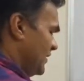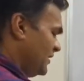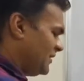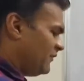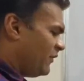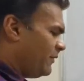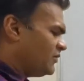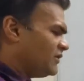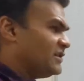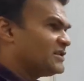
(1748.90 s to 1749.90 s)
This
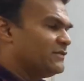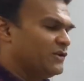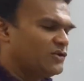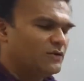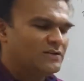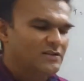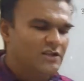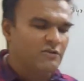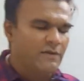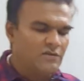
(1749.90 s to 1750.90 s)
information is given to us in
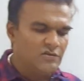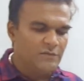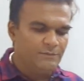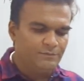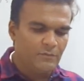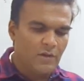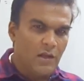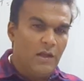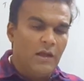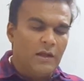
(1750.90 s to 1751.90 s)
the question.
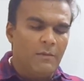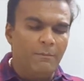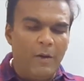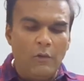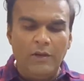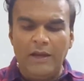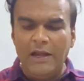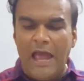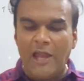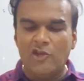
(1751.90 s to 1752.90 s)

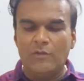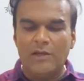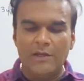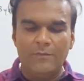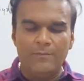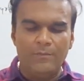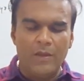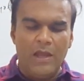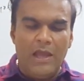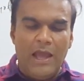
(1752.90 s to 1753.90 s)
Compounded annually.
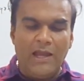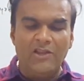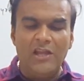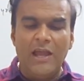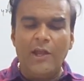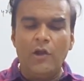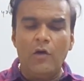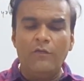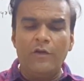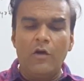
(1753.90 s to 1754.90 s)
At the end
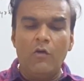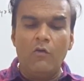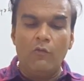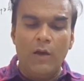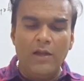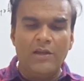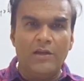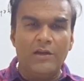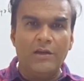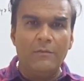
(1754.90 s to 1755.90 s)
of 1
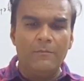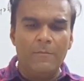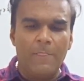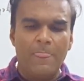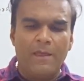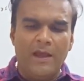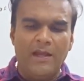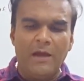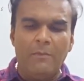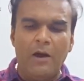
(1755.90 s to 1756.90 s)
year,
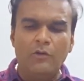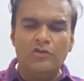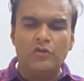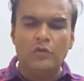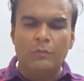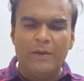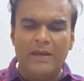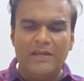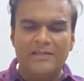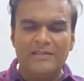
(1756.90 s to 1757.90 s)
it amounts to
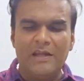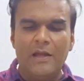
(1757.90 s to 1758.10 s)
rupees